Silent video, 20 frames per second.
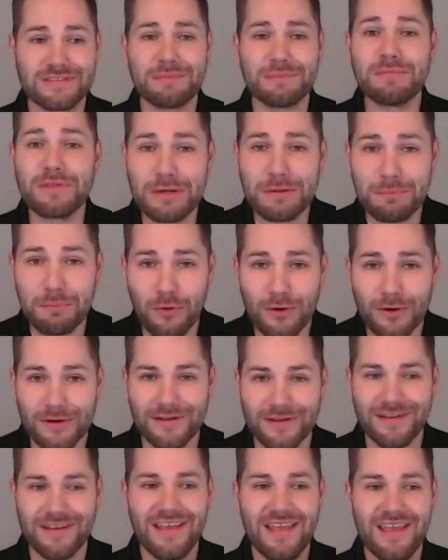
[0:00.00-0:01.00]
something
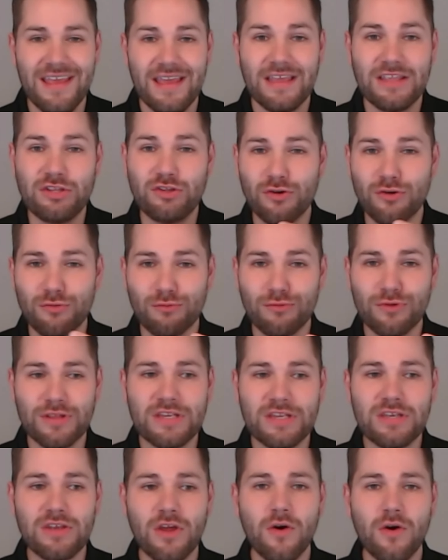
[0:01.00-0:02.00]
important. You don't
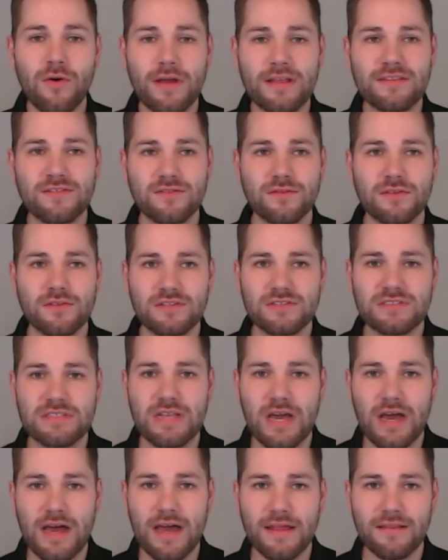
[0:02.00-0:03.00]
really know, and so there's
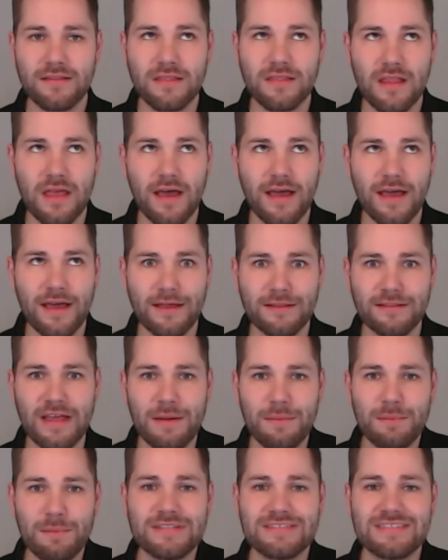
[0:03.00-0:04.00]
not
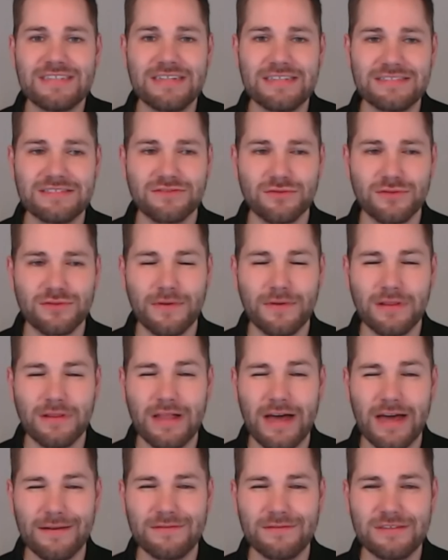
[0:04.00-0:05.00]
been seen sort of a
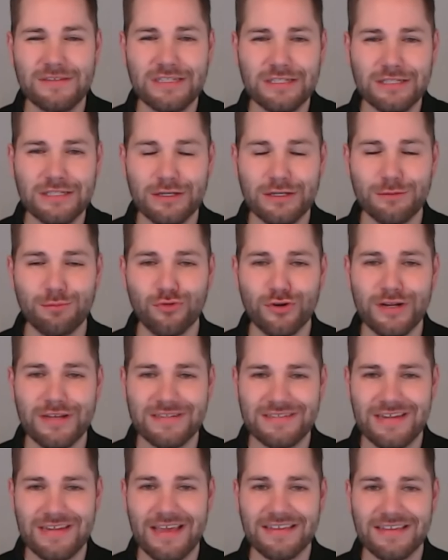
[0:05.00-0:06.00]
lot of
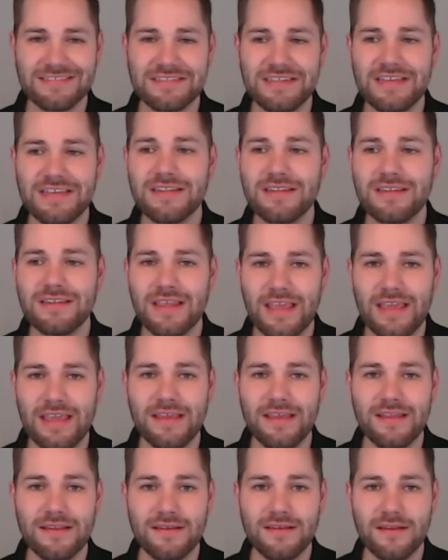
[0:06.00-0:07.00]
deliberate testing
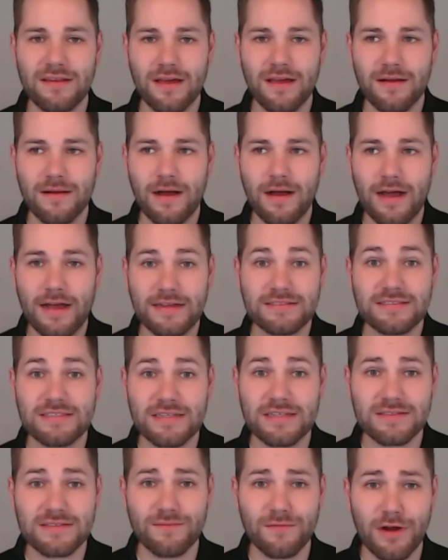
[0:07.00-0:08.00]
in
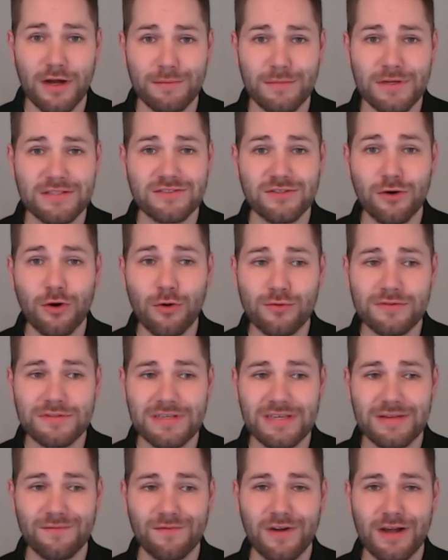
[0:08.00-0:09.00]
ICS environments or
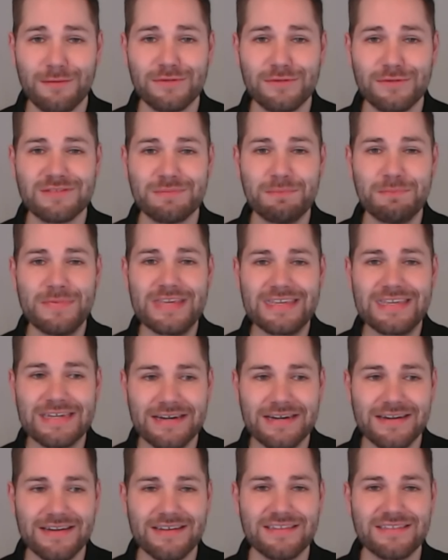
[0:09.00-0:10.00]
OT environments
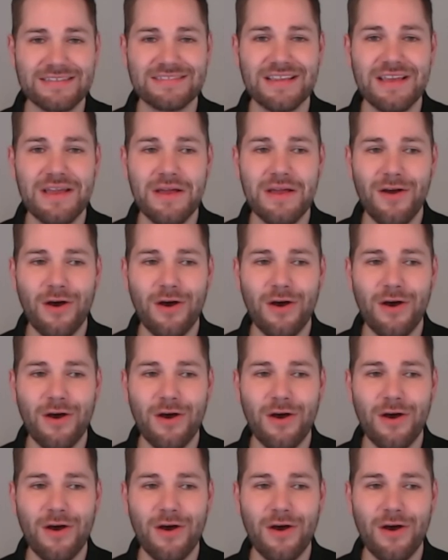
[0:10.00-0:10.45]
because